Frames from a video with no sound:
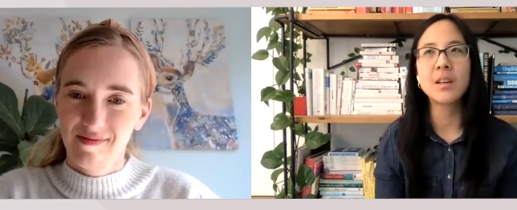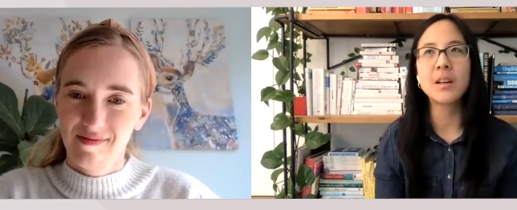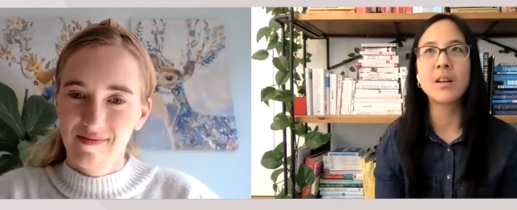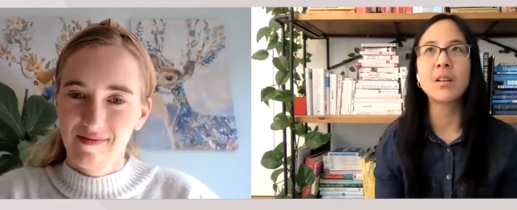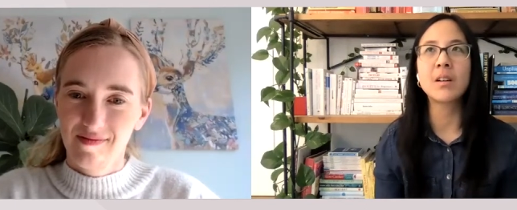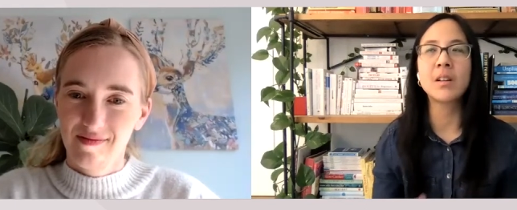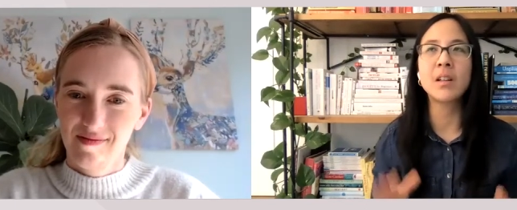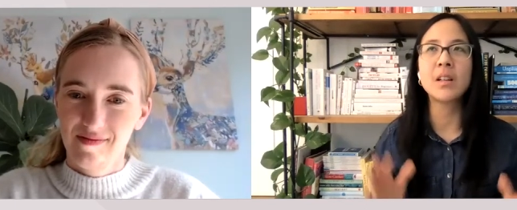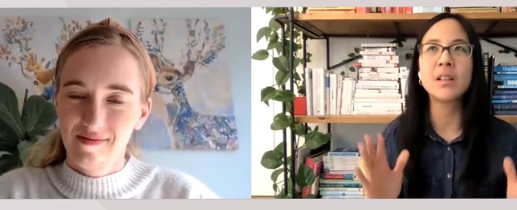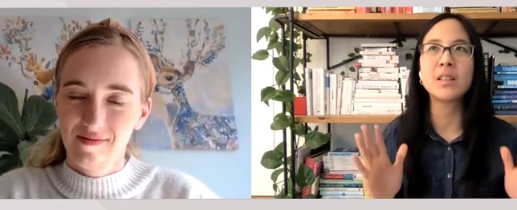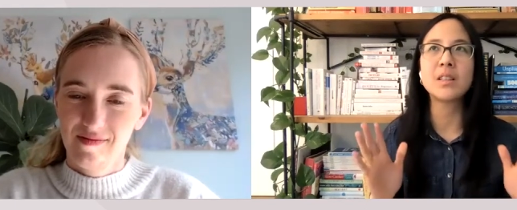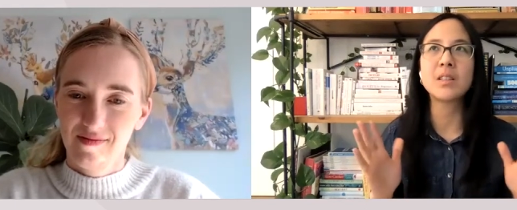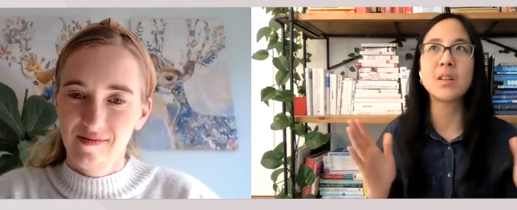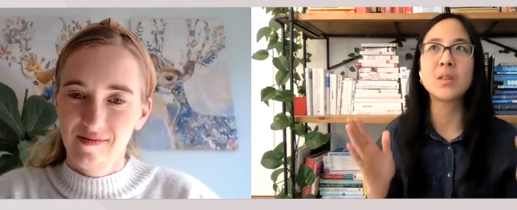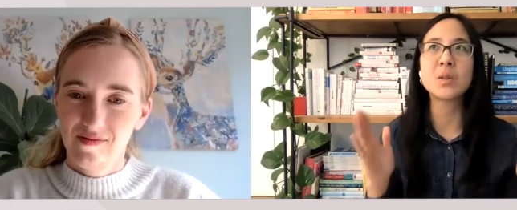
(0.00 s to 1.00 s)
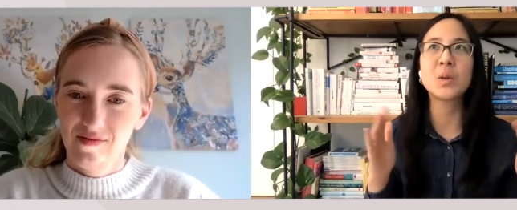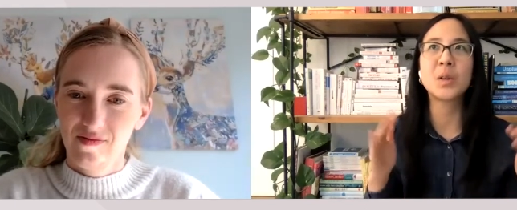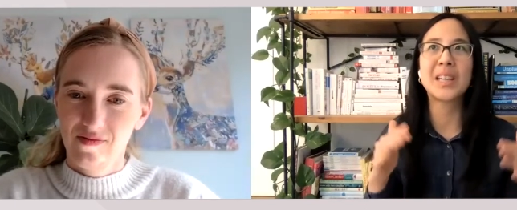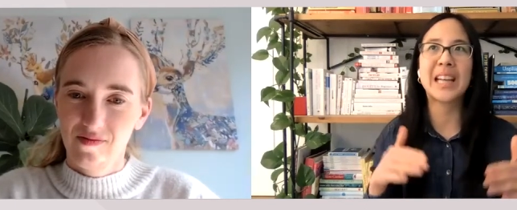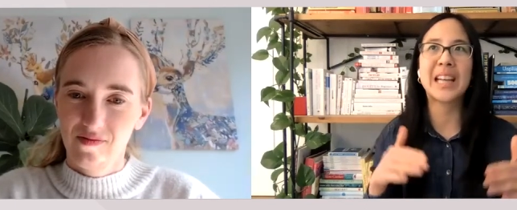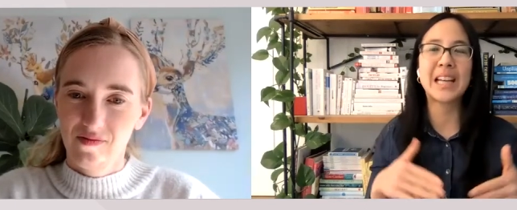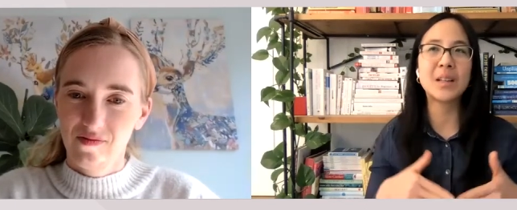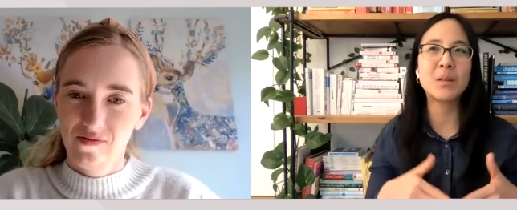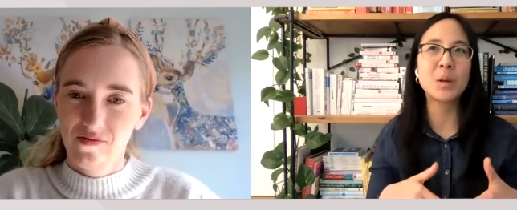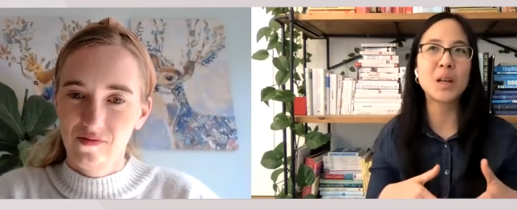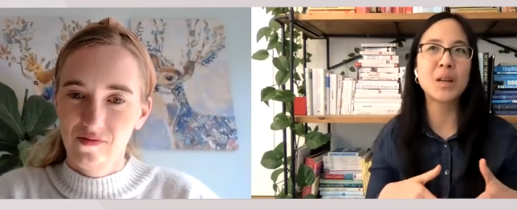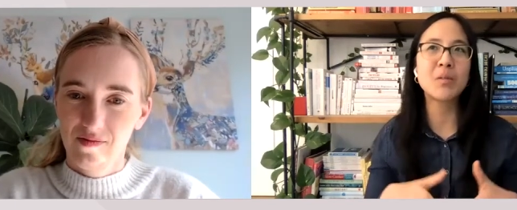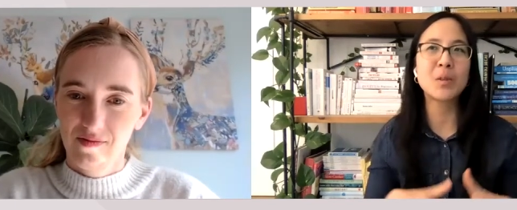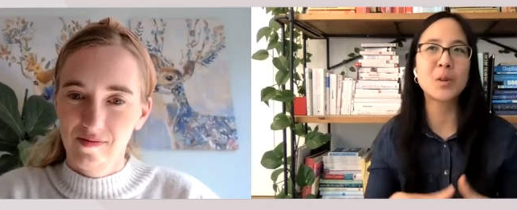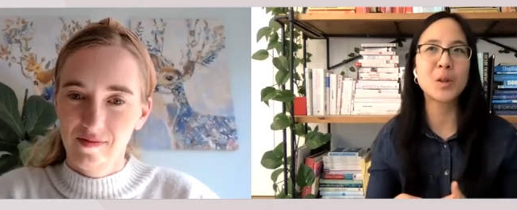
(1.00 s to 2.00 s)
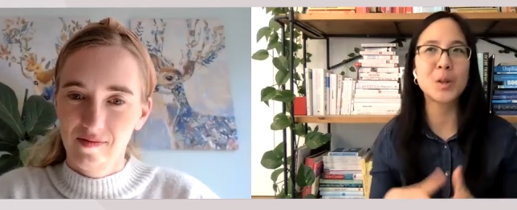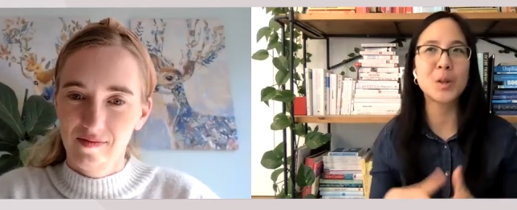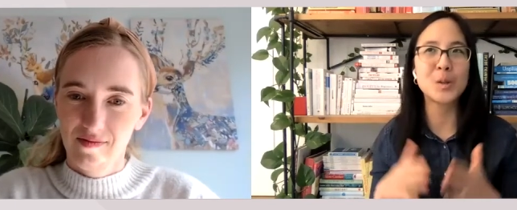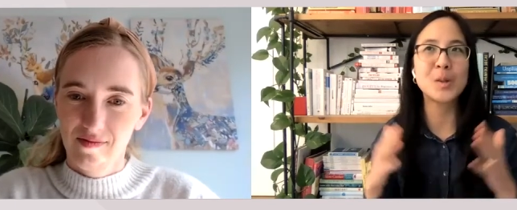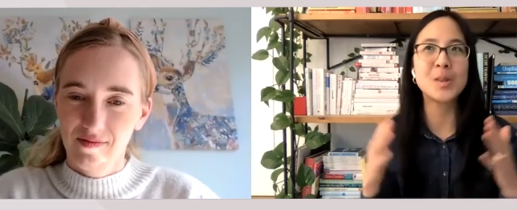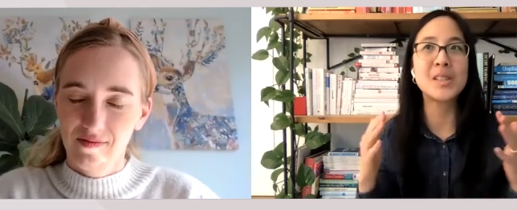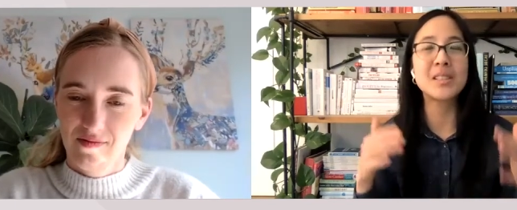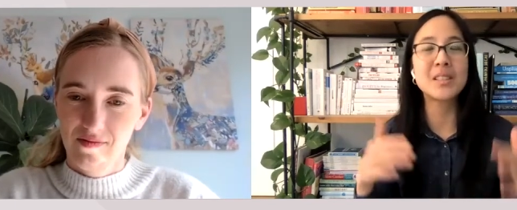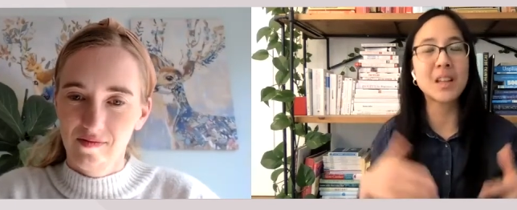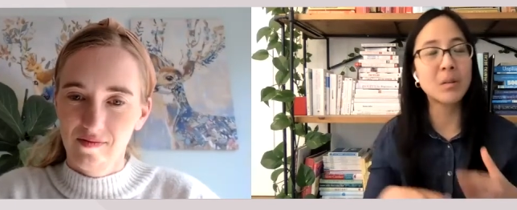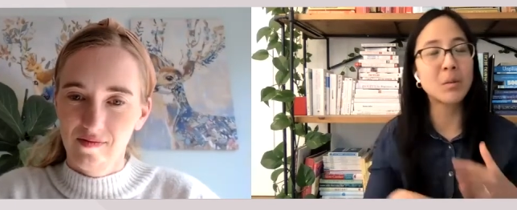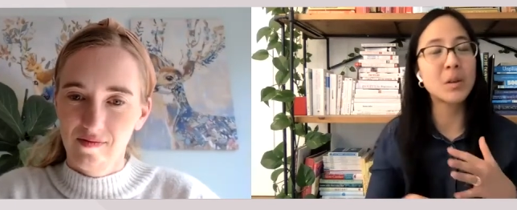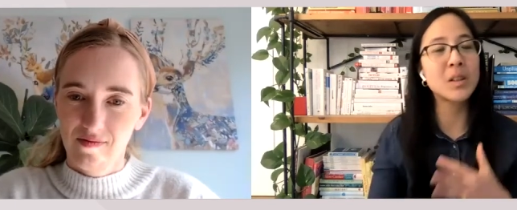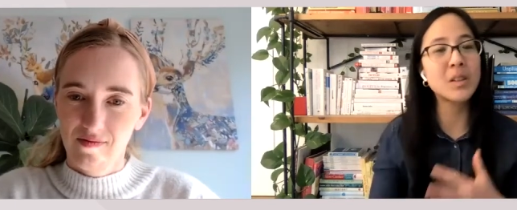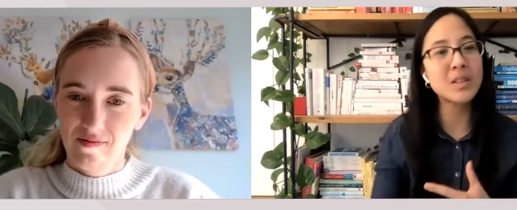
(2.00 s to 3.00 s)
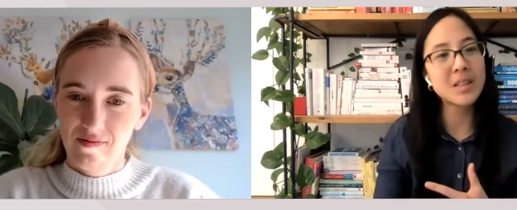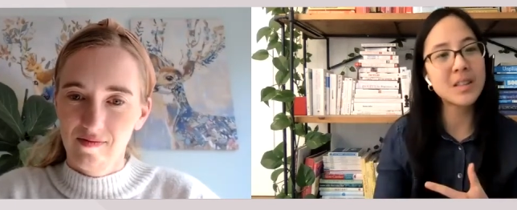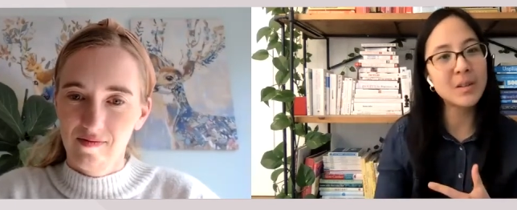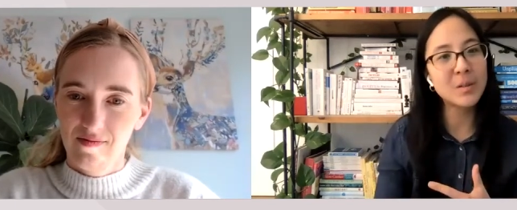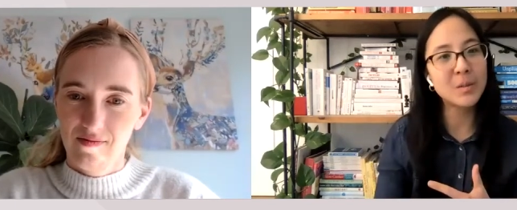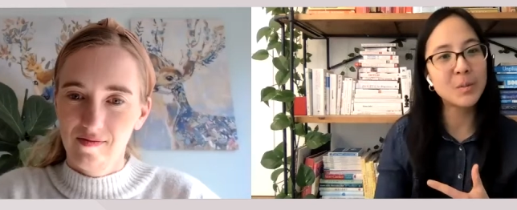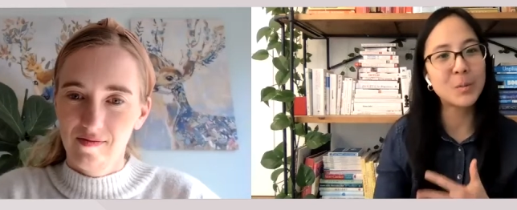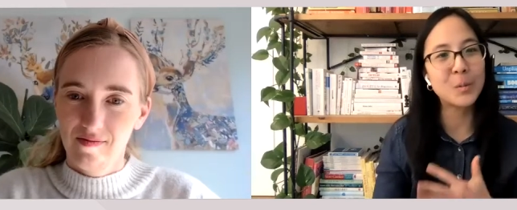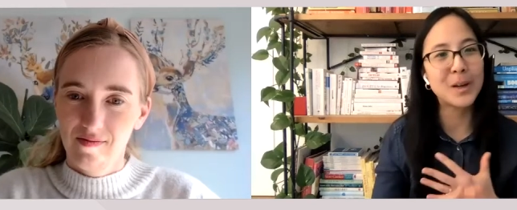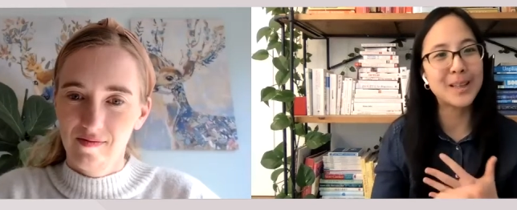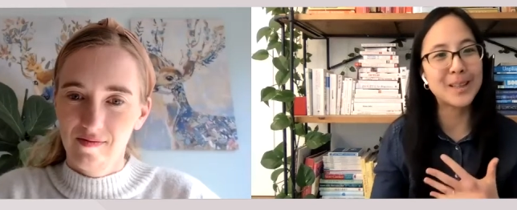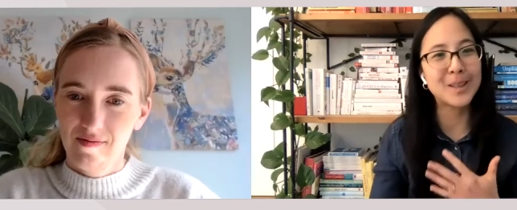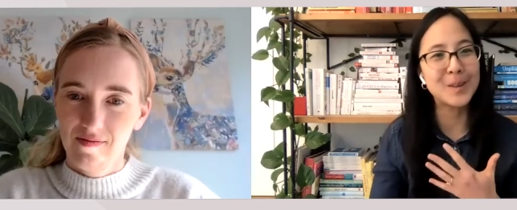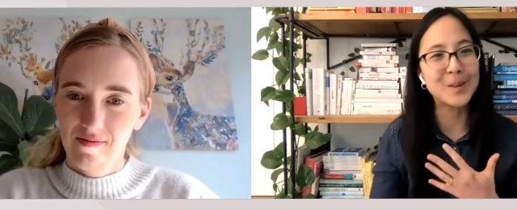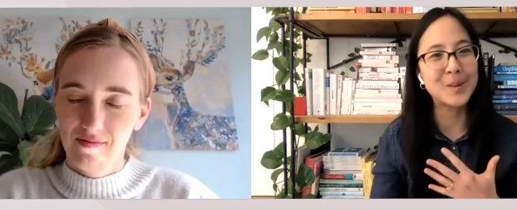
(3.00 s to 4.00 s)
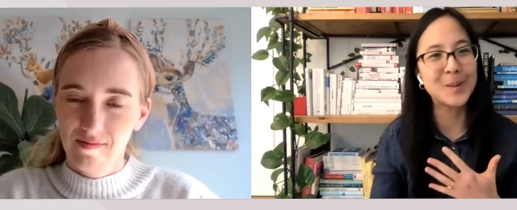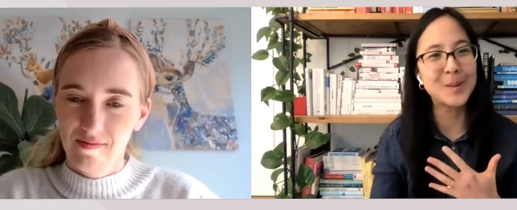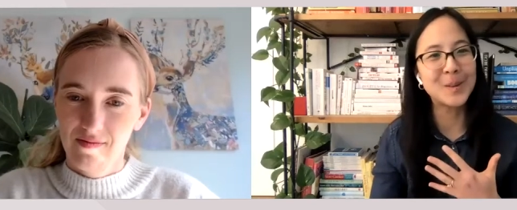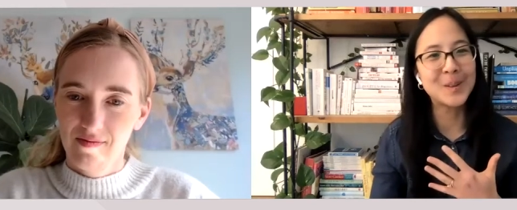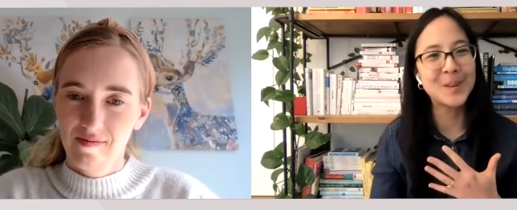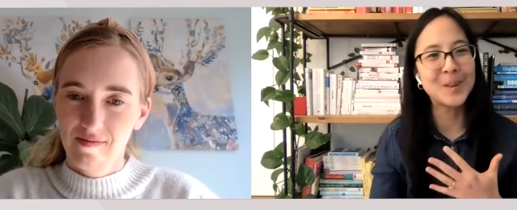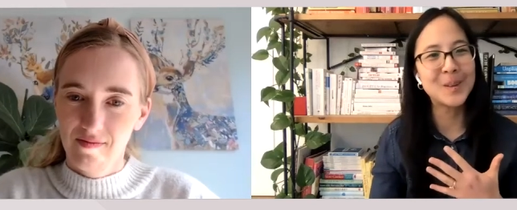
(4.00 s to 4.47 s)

Speaker 1: alcohol is also a gateway for you to discover yourself when you